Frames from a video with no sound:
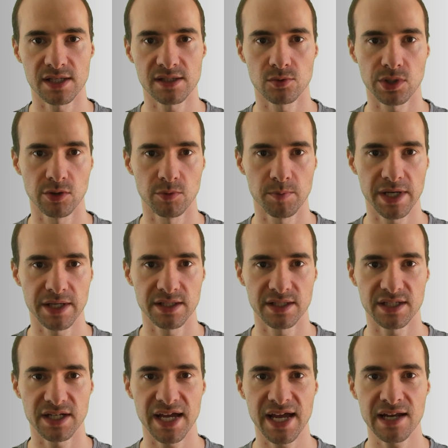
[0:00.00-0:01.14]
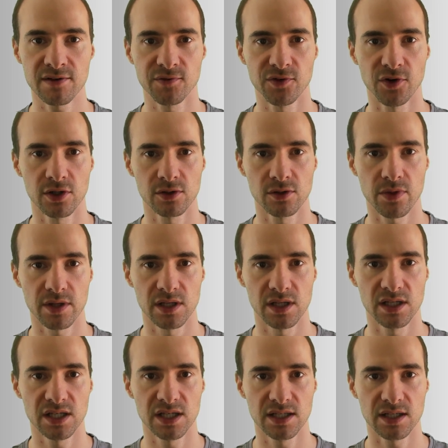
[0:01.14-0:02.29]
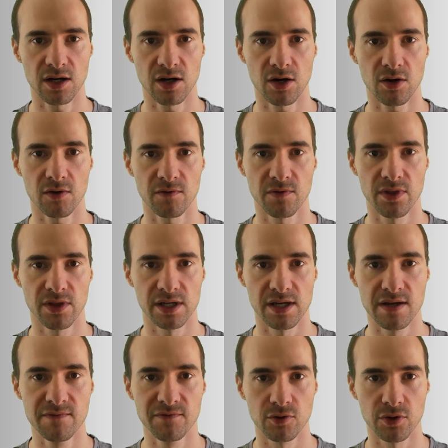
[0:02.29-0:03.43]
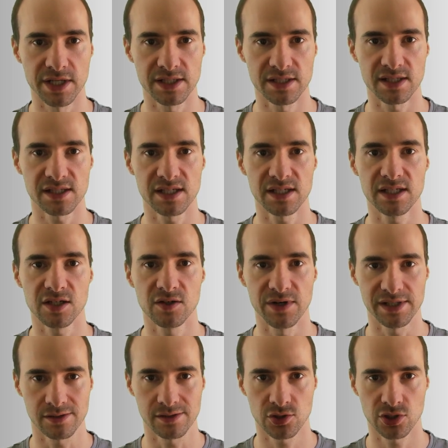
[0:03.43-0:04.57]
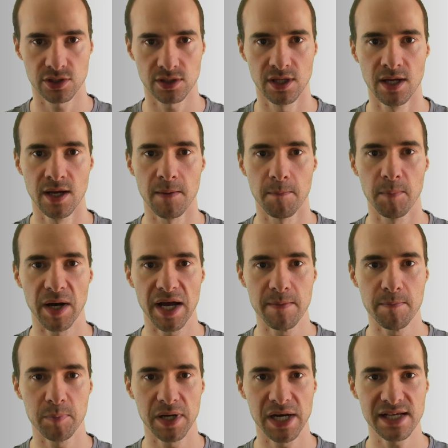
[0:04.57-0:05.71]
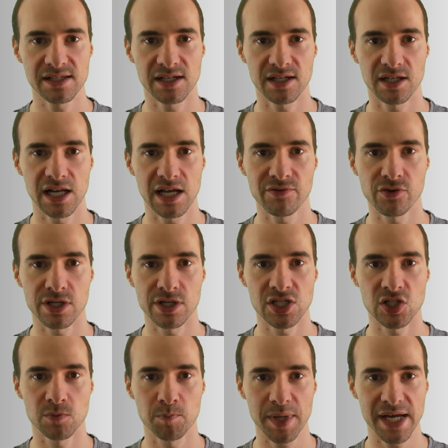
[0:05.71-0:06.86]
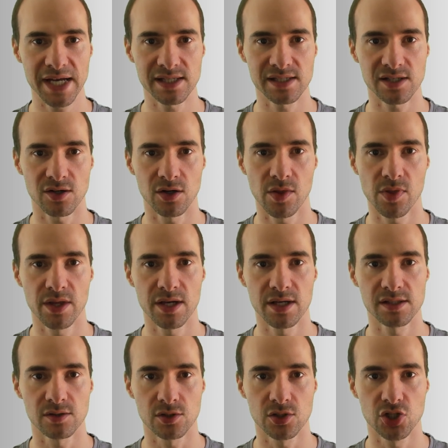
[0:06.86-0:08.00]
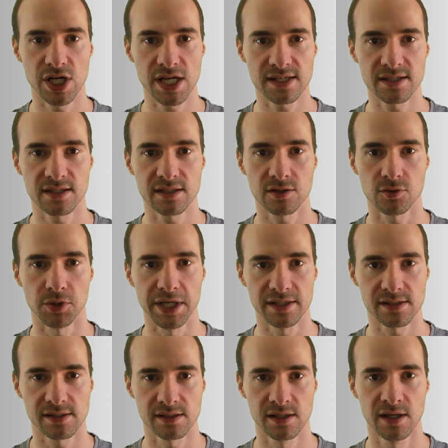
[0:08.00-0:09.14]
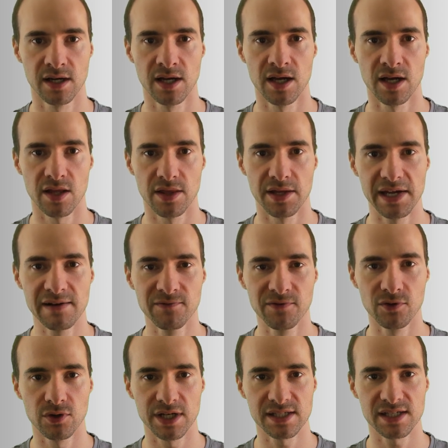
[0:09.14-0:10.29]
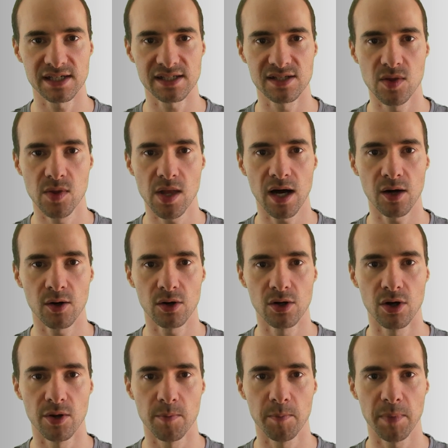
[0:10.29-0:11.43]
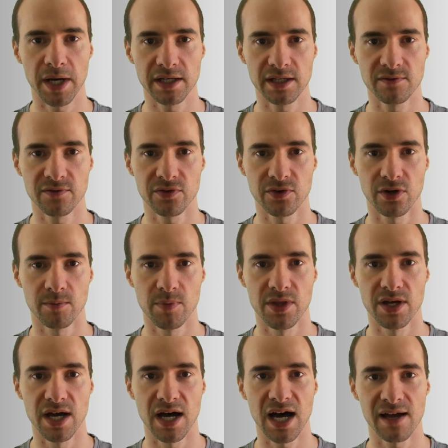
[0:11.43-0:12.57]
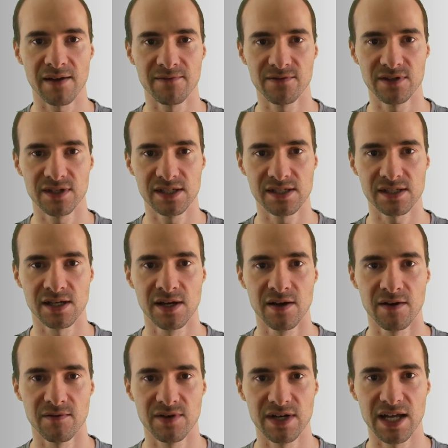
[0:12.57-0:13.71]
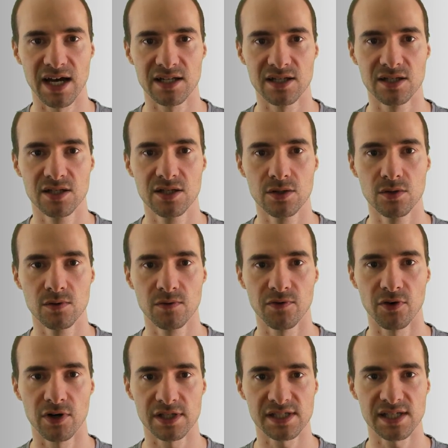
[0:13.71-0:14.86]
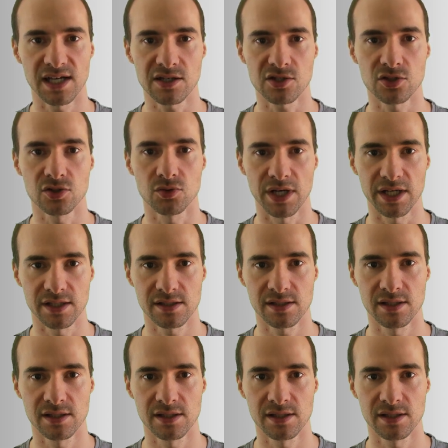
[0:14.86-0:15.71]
recommended and follow the lead of the influencers in question by placing leveraged bets on the suggested trades. The influencers now earn money from the high fees that are due for such trades.